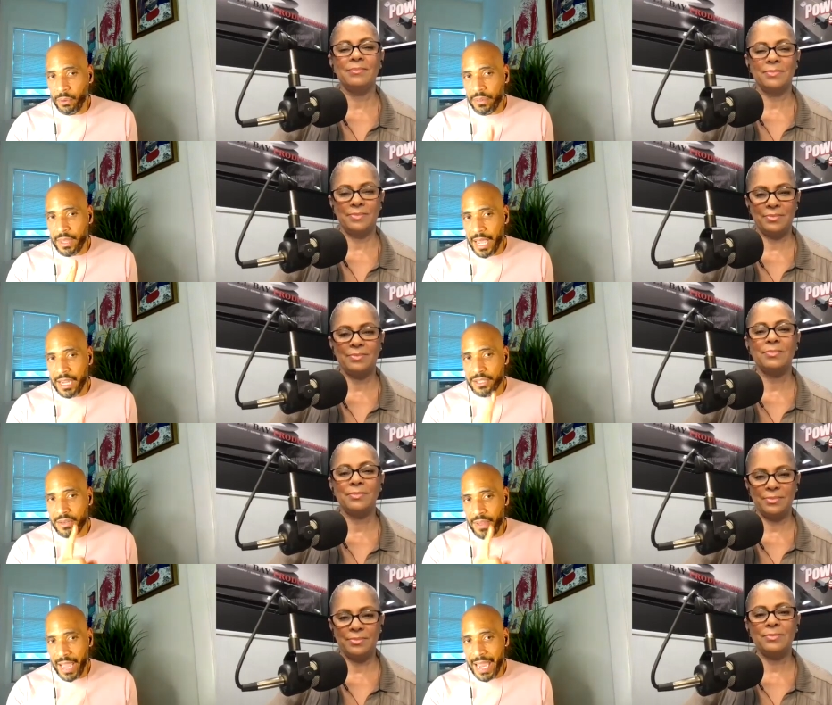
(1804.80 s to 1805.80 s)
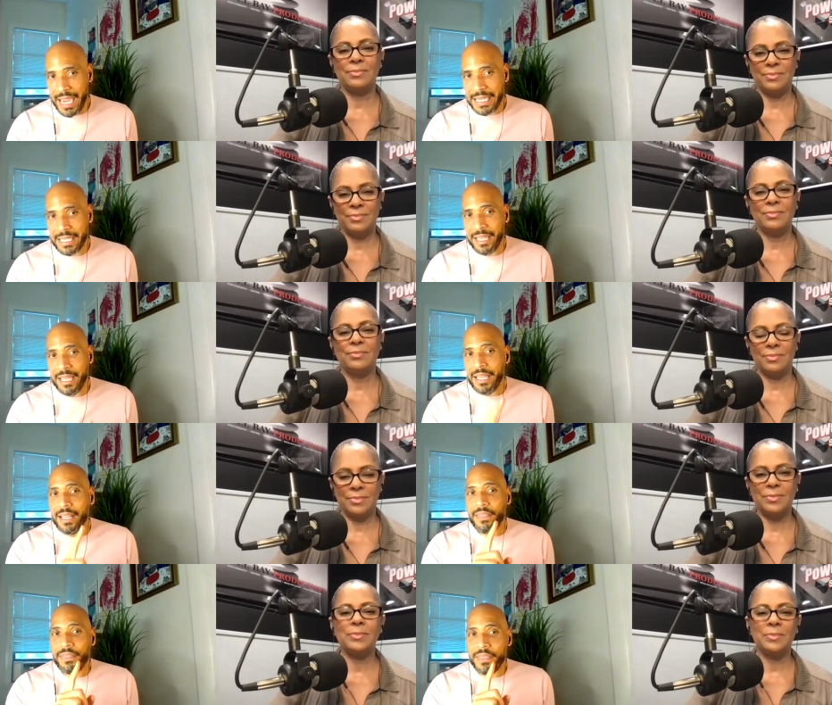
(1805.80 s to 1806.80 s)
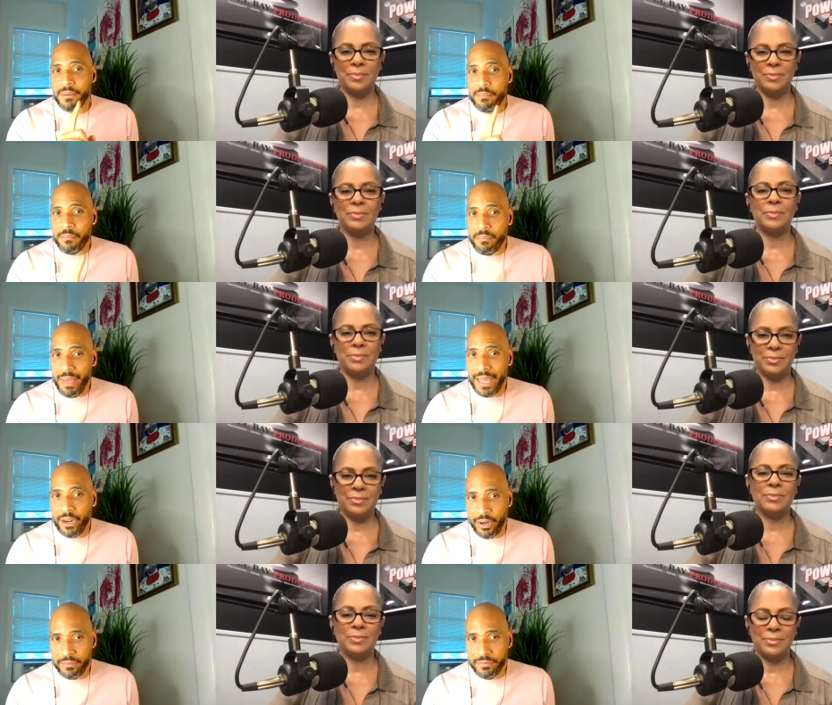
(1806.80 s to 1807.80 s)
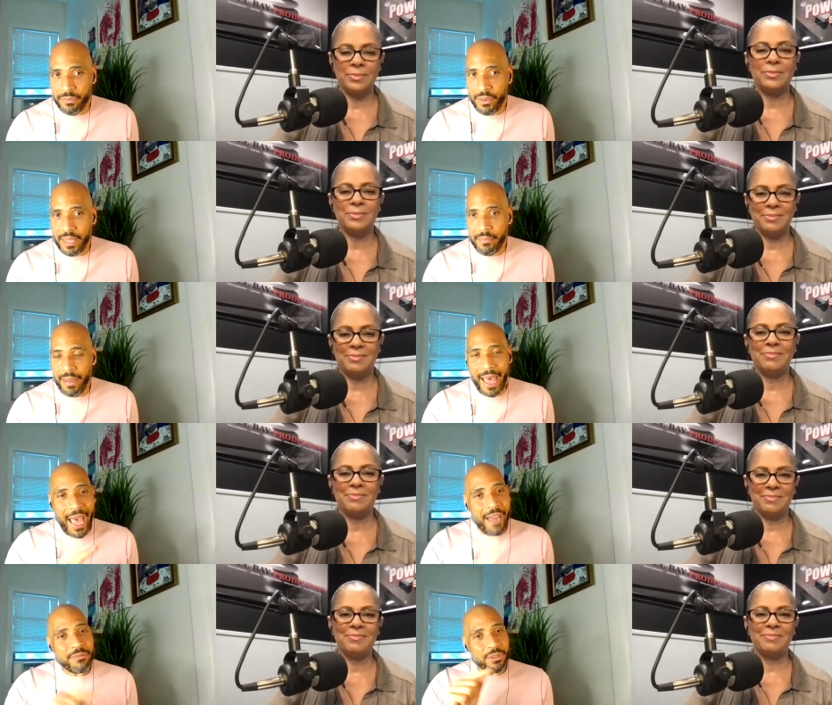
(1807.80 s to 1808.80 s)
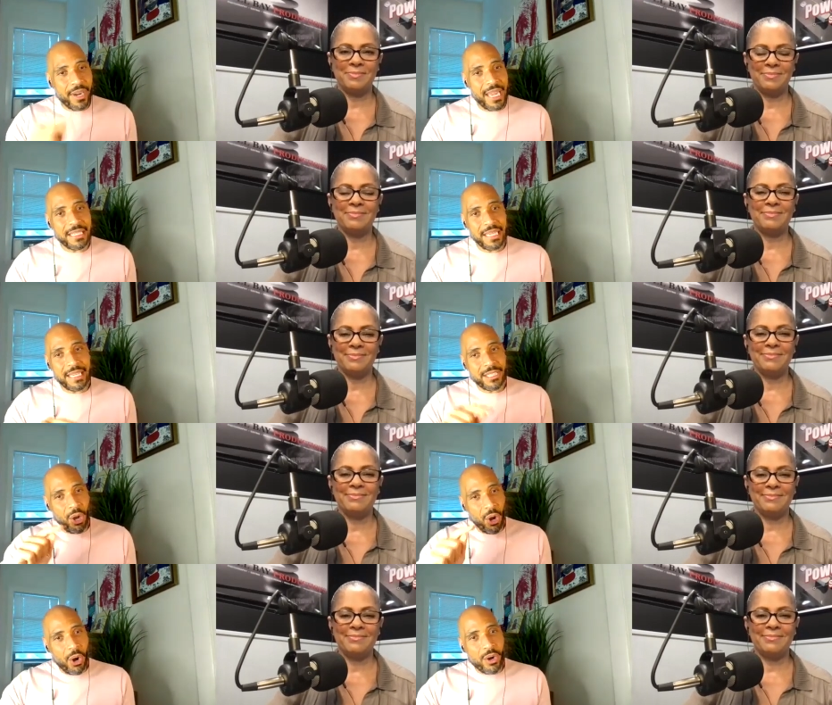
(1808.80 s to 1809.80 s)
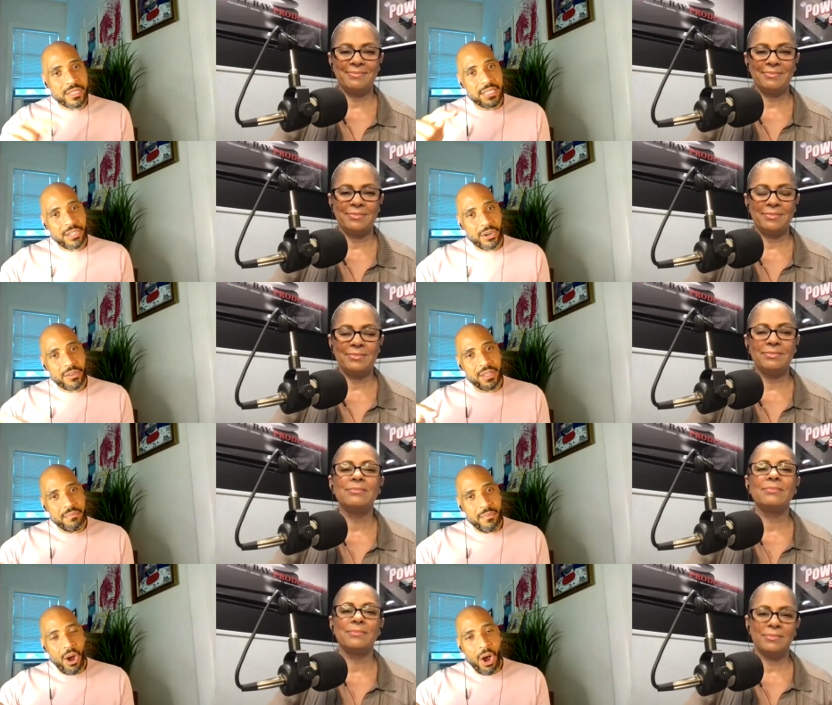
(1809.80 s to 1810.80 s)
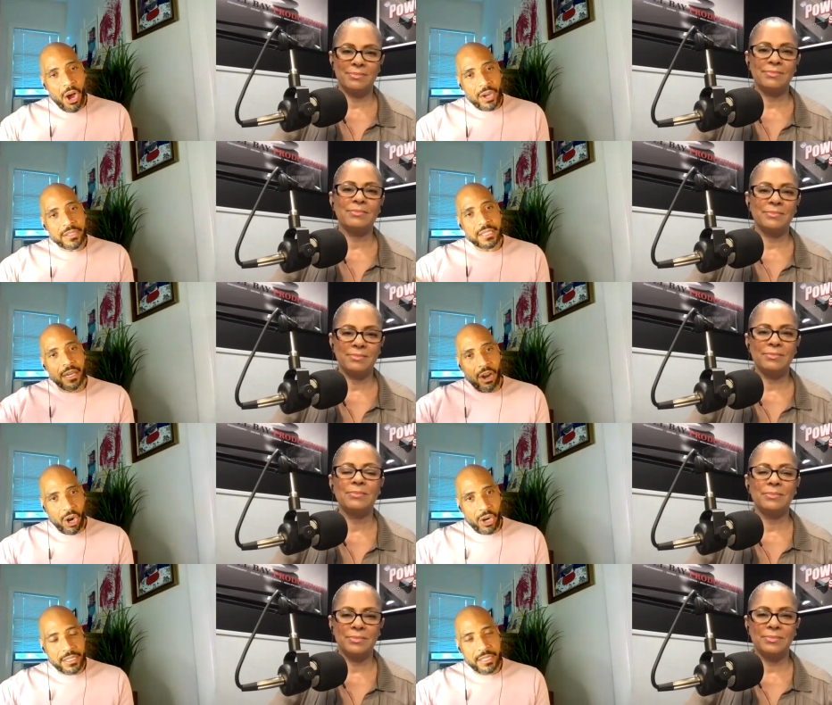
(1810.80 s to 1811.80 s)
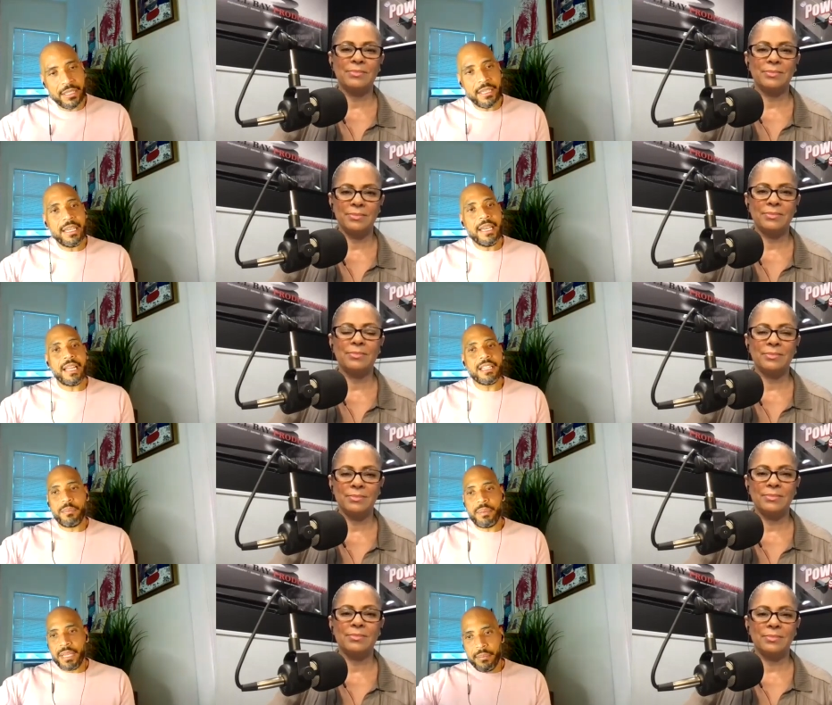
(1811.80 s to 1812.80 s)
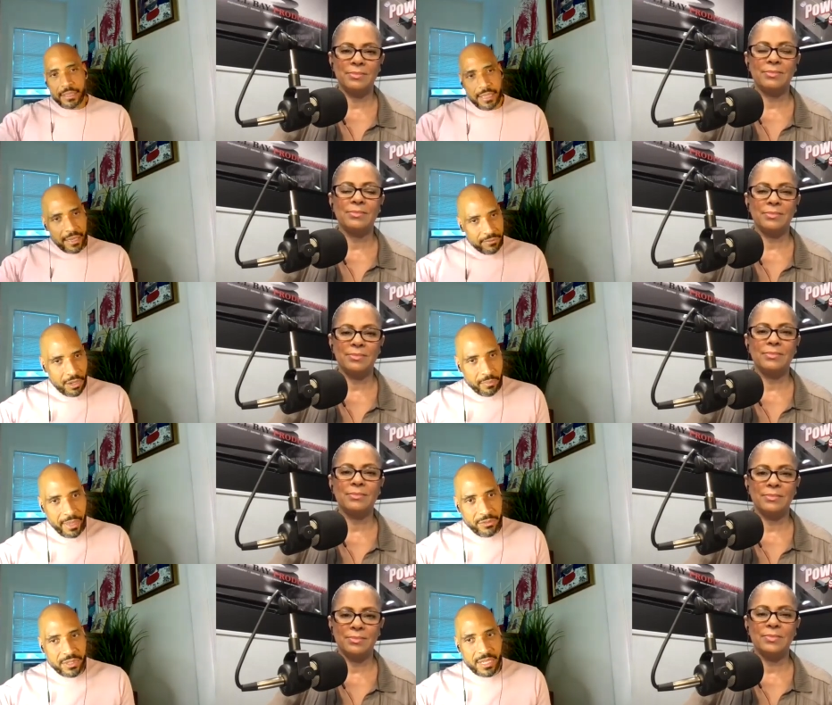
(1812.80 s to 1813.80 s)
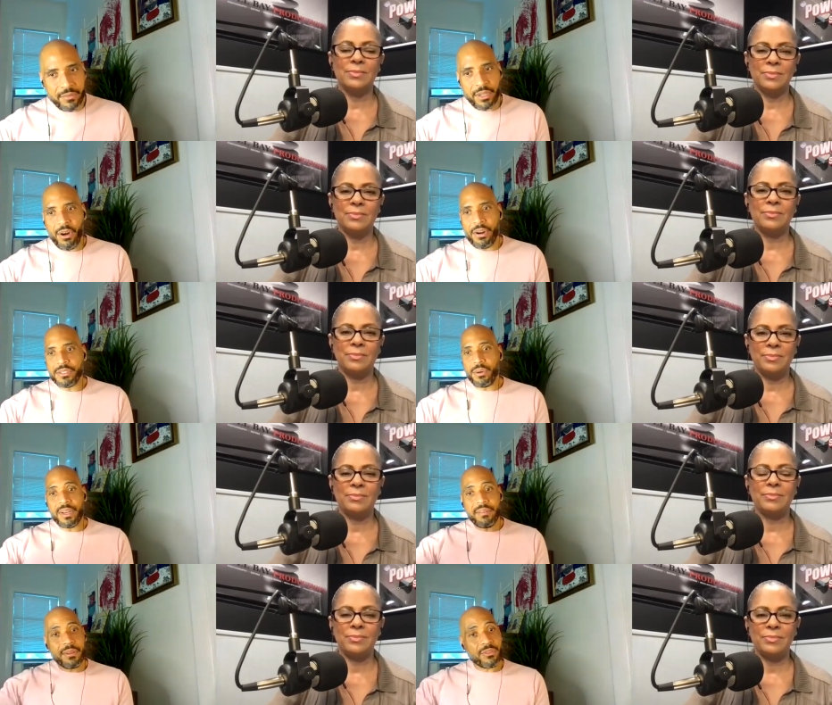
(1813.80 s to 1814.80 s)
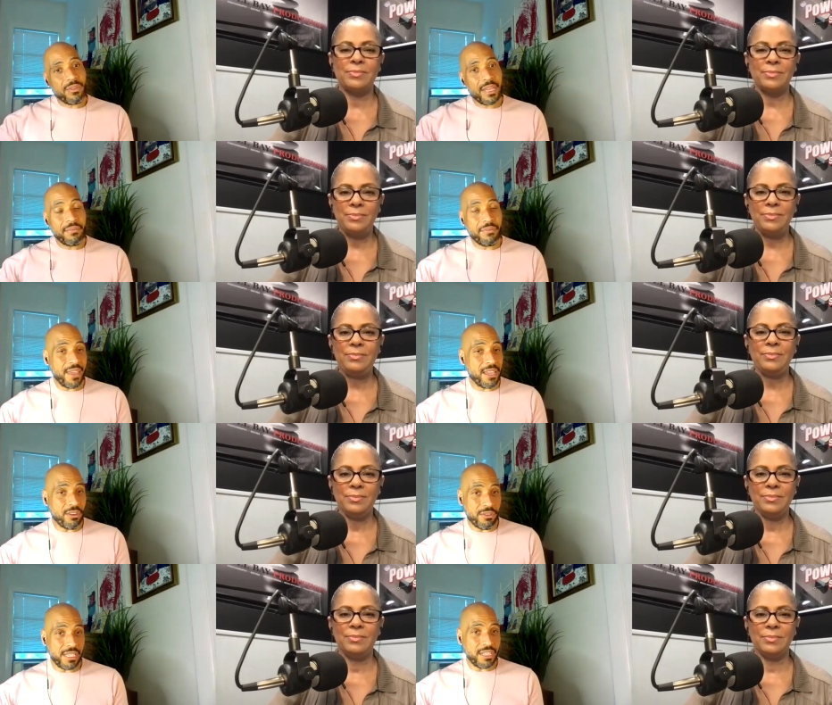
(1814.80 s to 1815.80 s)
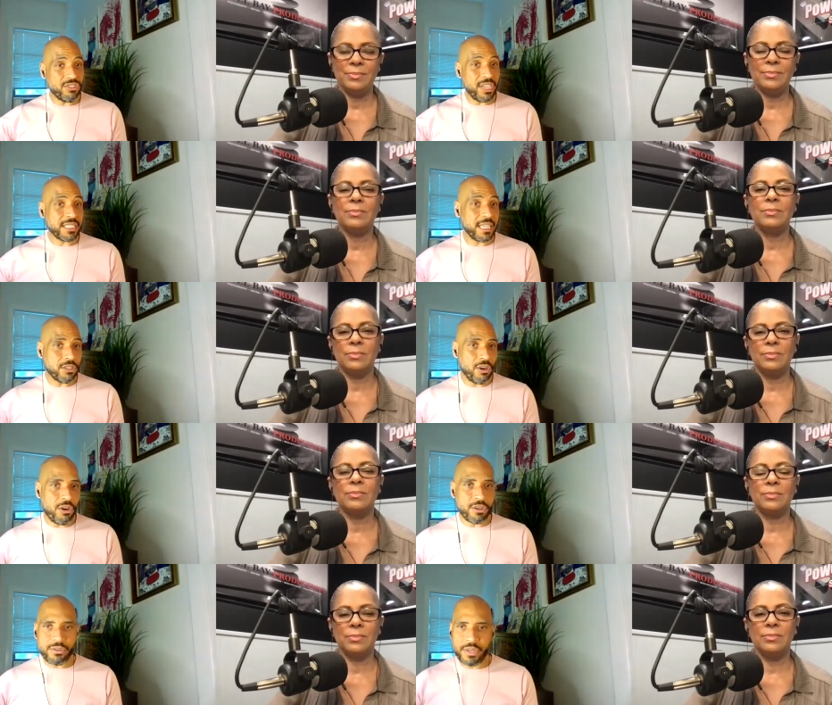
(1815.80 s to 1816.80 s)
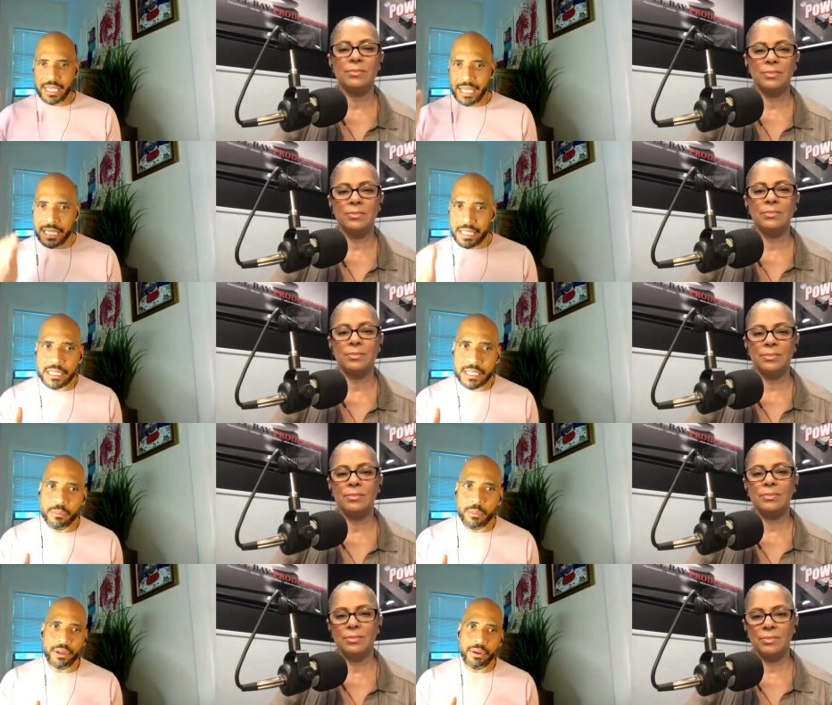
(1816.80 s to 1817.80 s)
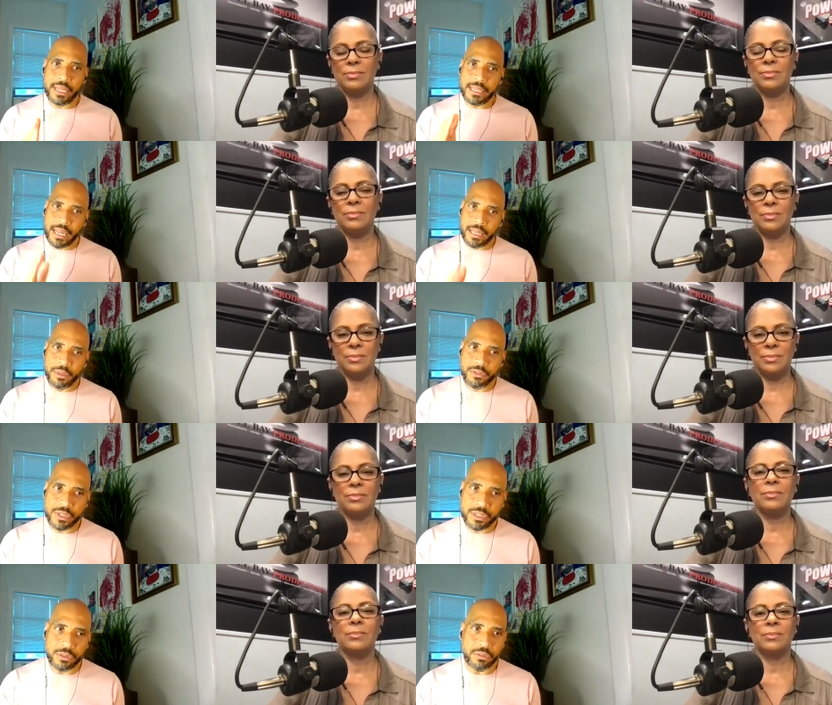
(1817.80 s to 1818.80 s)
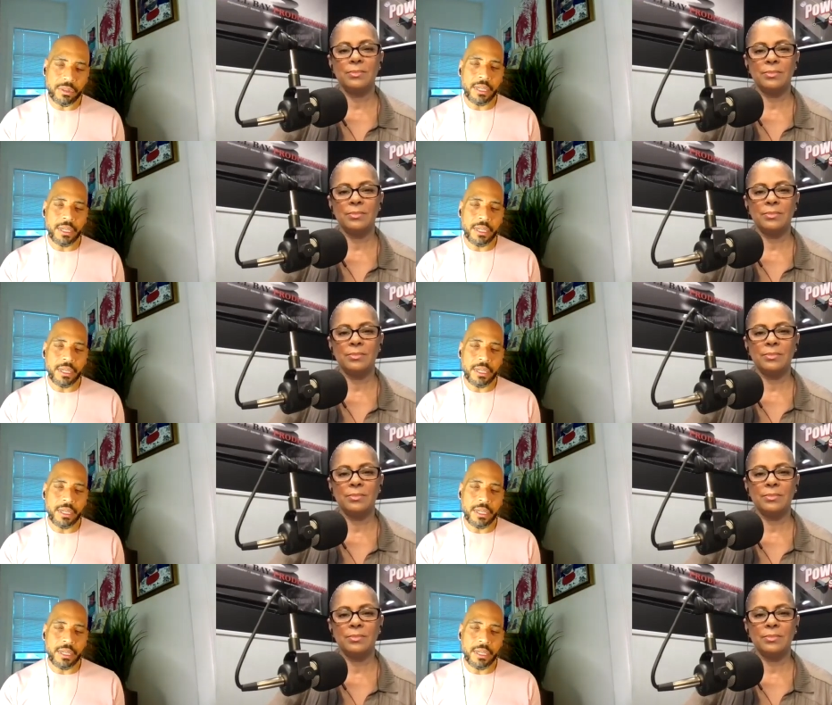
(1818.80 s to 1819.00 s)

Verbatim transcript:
Speaker 1: the age of eight, the better for them. After eight, it's hard to turn them on to art into becoming lifelong patrons of the arts or even creative thinkers. It just gets harder. So get it to them when they're in elementary school.